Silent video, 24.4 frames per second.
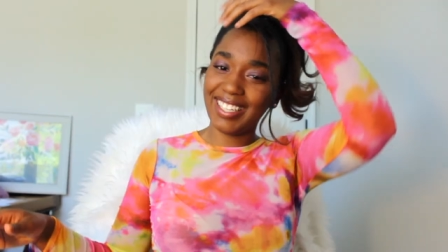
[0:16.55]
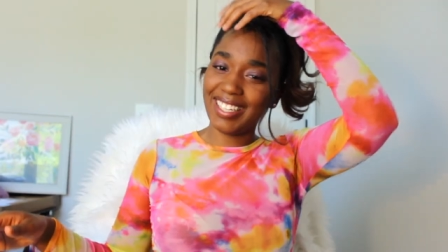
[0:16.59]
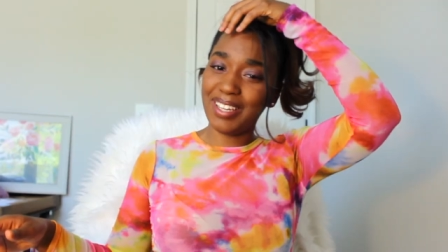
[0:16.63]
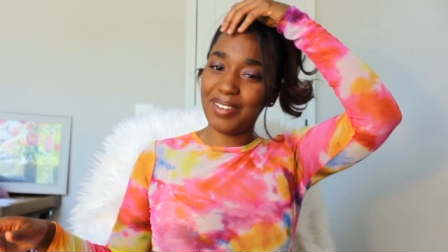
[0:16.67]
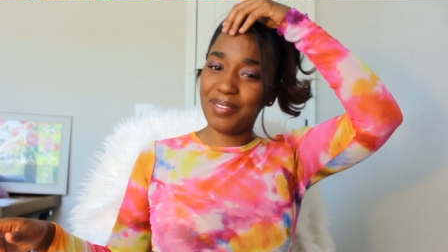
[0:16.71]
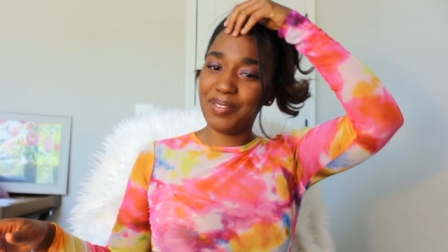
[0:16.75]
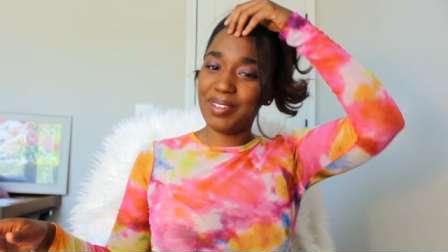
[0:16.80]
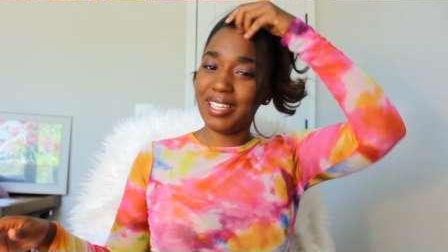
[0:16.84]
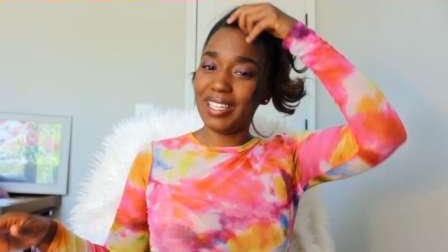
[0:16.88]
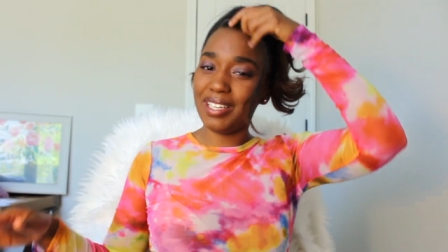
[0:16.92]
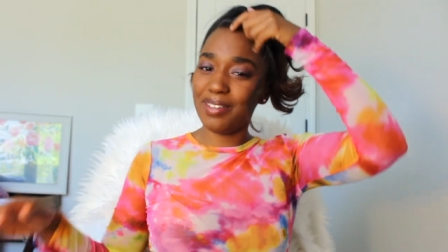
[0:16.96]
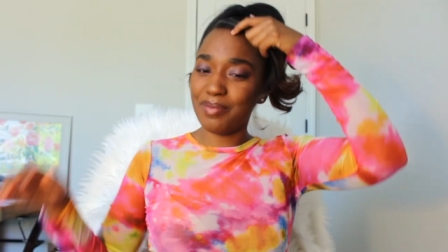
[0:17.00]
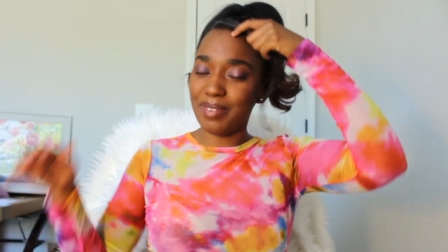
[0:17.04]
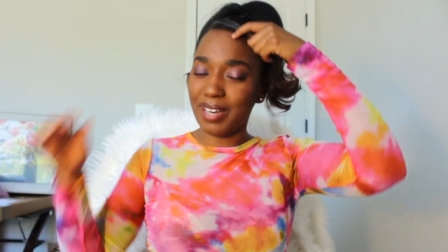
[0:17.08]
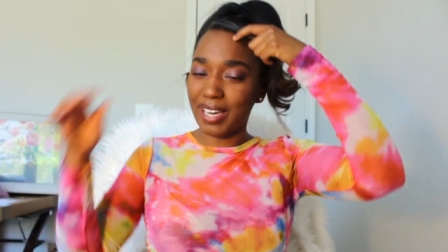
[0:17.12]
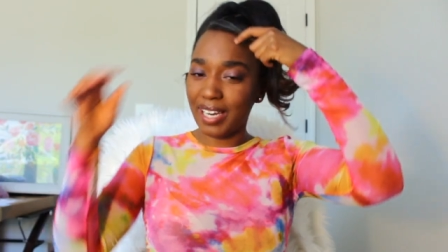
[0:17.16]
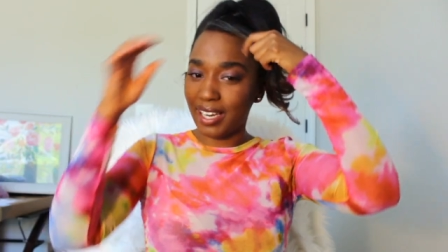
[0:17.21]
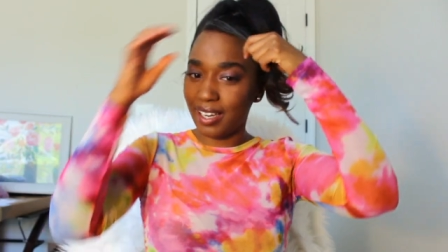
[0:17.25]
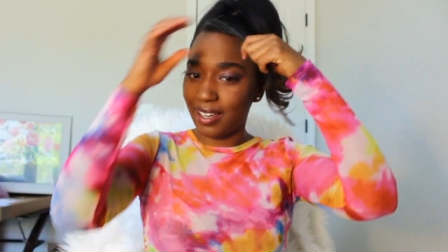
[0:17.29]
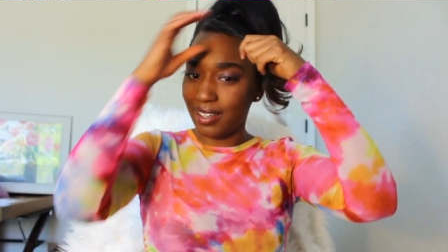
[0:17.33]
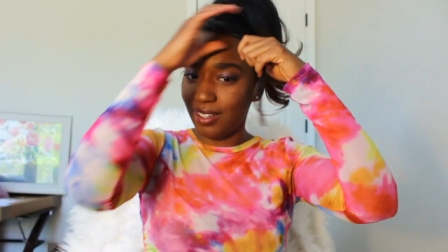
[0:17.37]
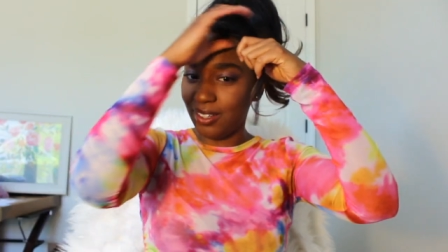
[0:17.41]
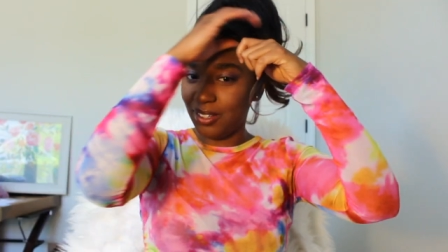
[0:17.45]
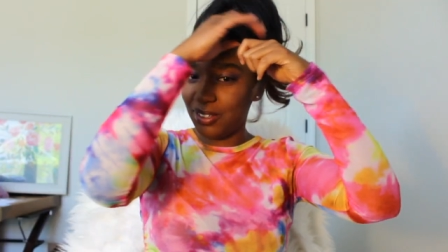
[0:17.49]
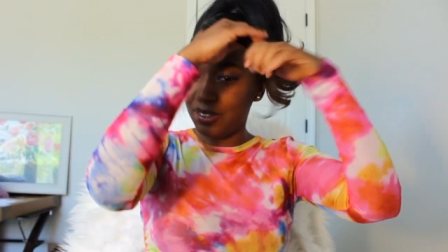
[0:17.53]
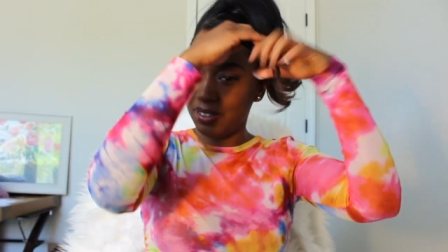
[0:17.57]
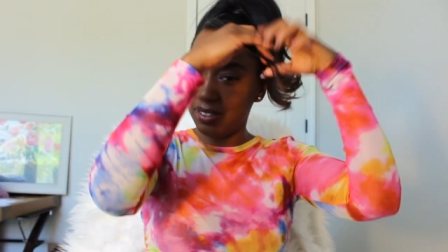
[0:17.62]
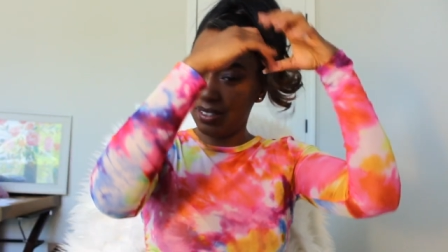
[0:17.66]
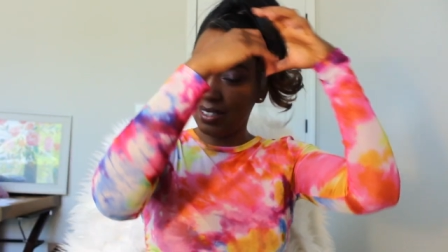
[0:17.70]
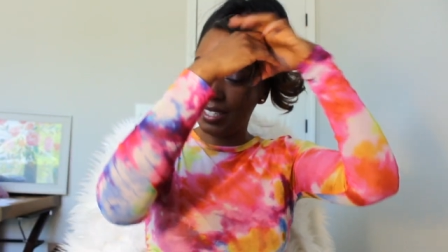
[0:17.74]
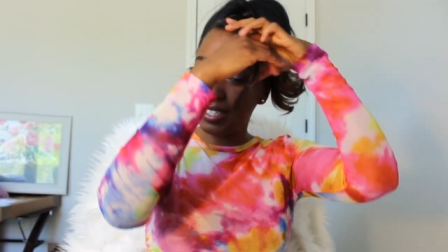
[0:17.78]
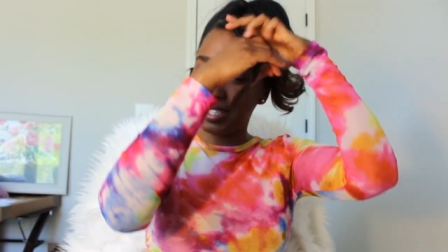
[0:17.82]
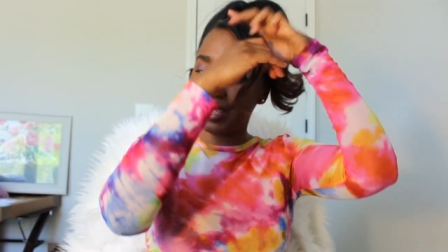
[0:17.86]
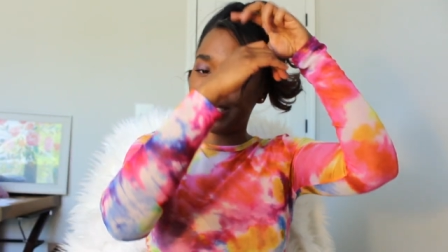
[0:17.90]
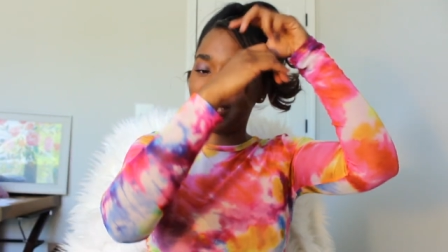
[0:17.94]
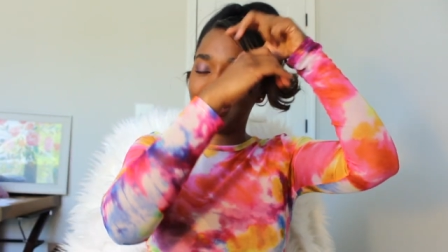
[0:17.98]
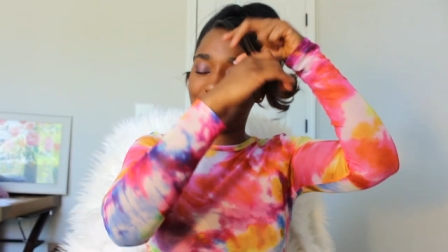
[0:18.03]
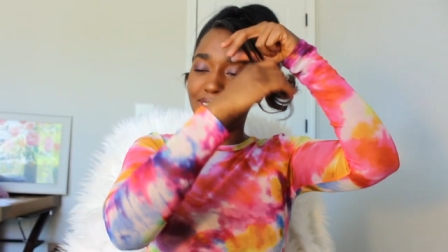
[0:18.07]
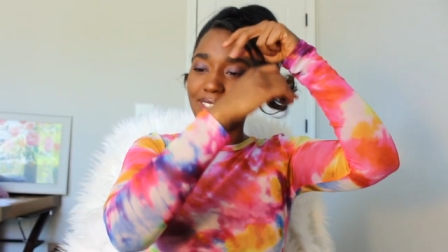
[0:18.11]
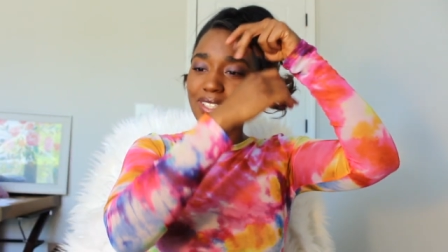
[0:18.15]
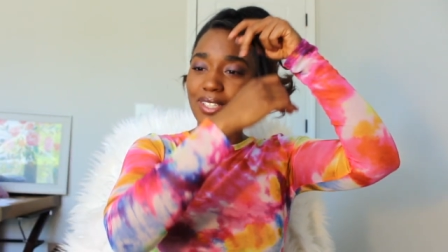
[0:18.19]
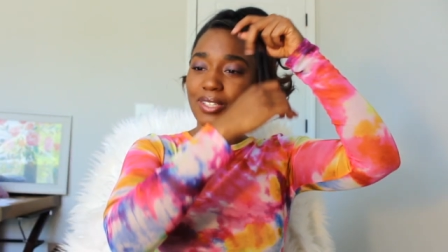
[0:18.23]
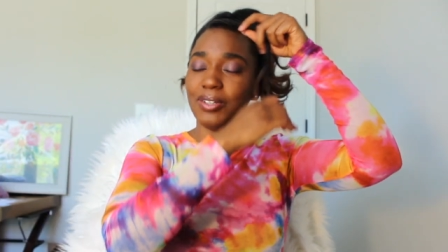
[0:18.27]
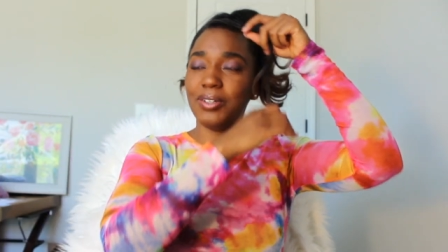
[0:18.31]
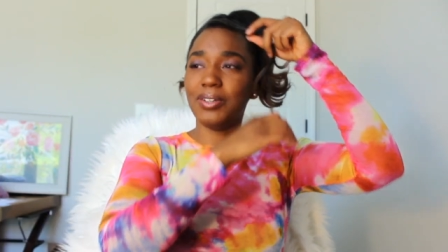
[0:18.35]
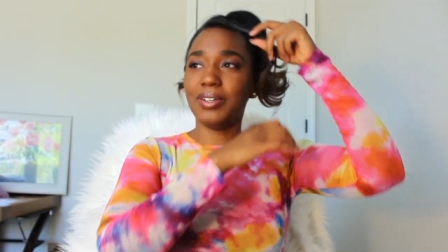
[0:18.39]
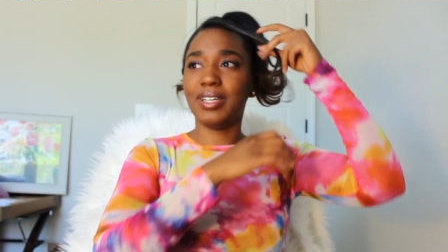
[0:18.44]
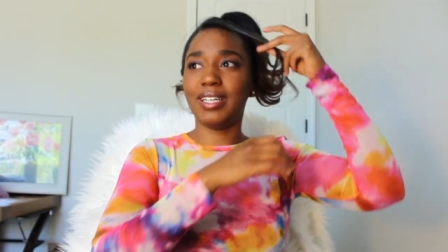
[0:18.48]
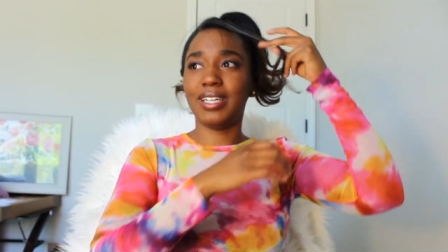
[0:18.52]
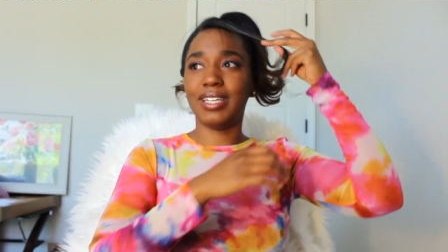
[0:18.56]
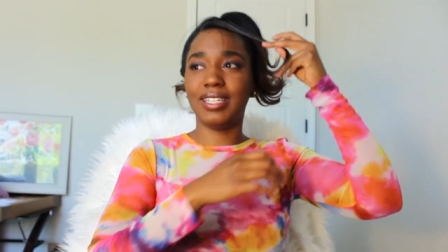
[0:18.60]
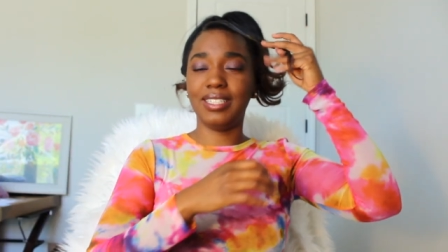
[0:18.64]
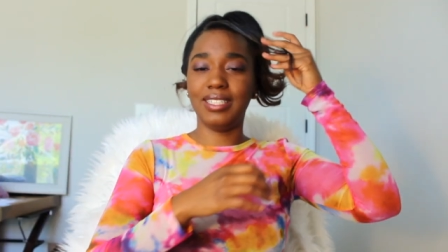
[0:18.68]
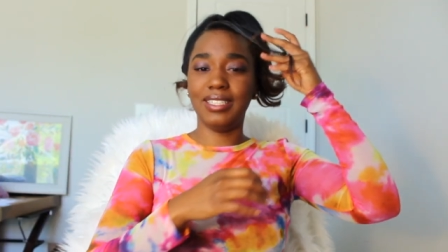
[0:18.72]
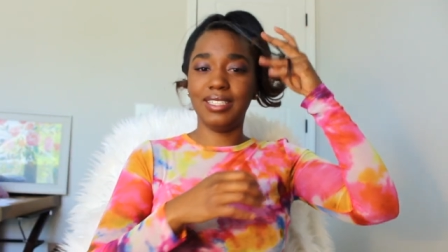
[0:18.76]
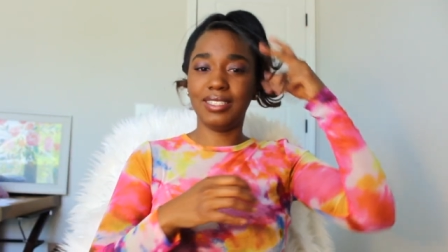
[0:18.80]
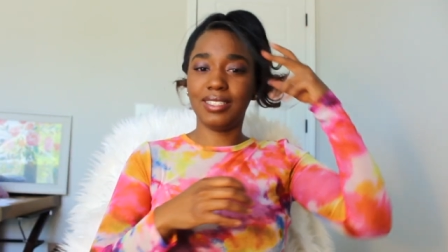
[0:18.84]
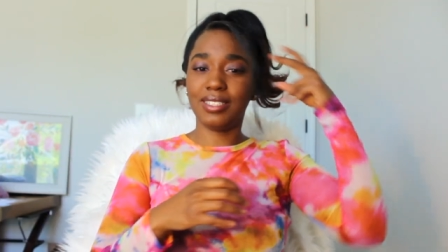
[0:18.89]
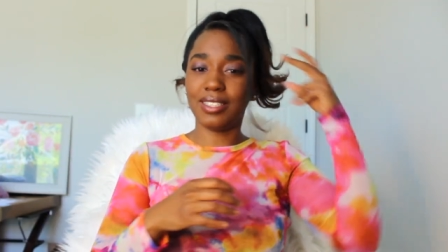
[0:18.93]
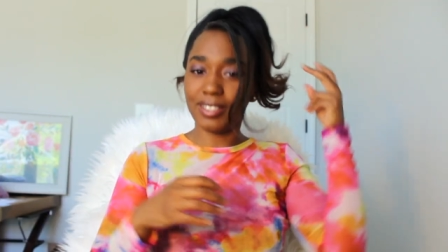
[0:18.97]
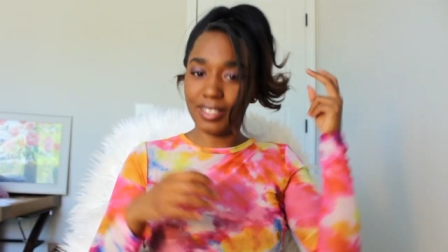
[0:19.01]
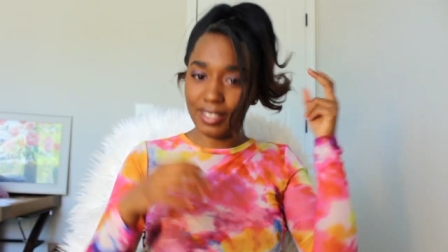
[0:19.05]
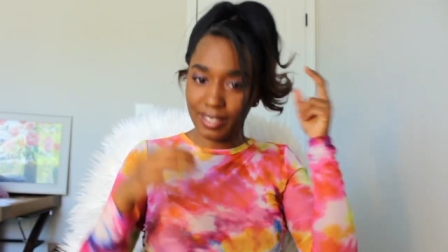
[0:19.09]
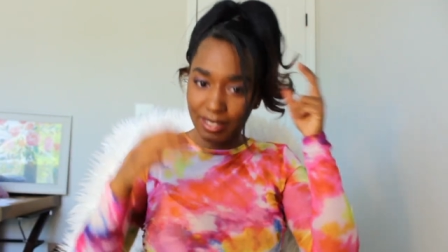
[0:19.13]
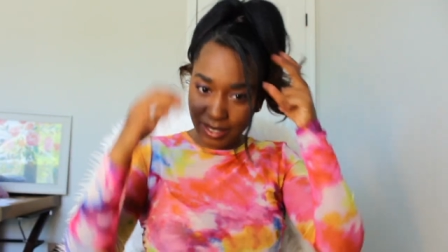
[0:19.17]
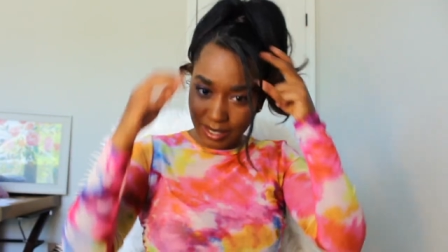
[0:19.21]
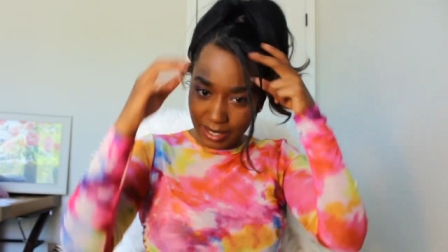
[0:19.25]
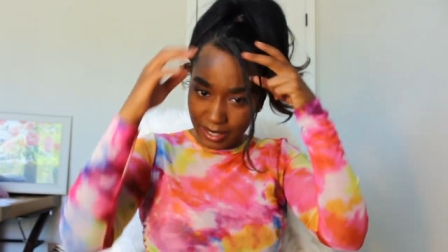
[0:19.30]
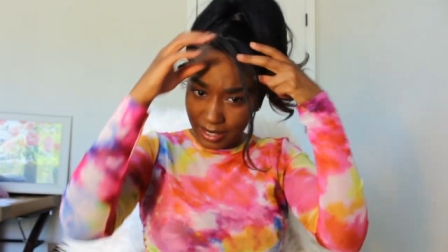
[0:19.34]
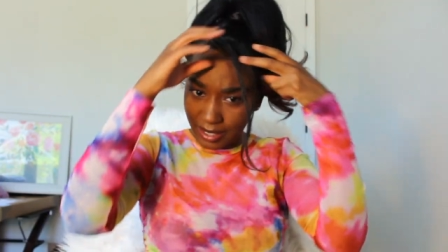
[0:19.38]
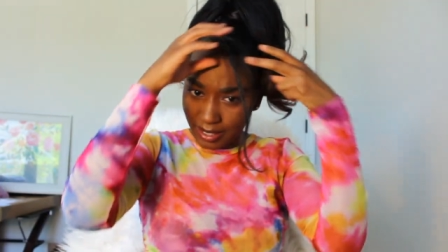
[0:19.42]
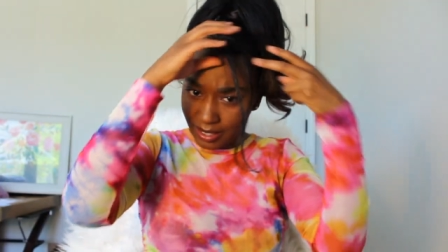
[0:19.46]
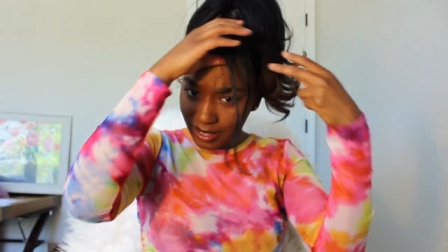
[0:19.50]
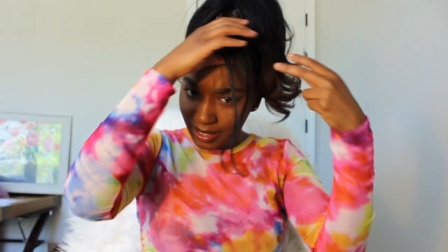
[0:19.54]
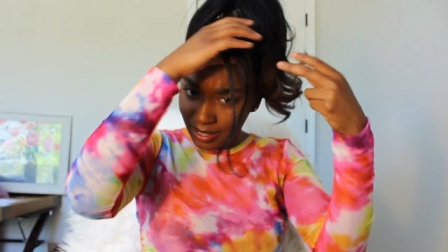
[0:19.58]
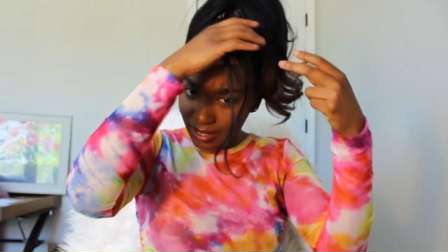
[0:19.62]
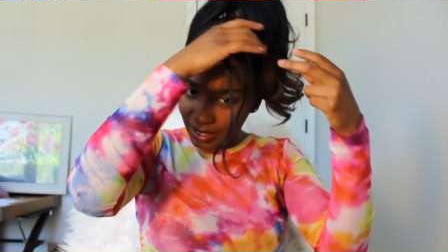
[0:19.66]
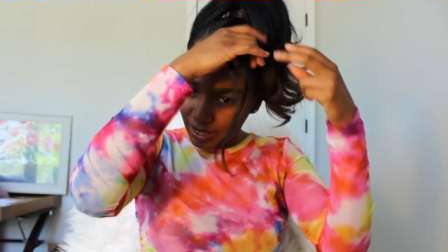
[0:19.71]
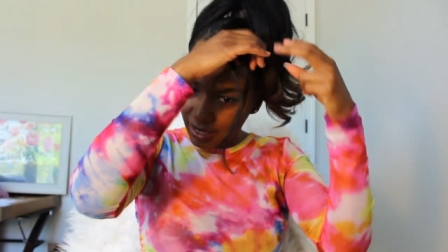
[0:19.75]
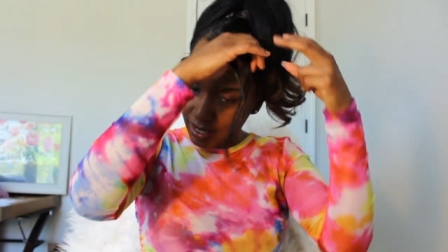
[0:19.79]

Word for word: Let me leave my hair long because, Lord, these curls going to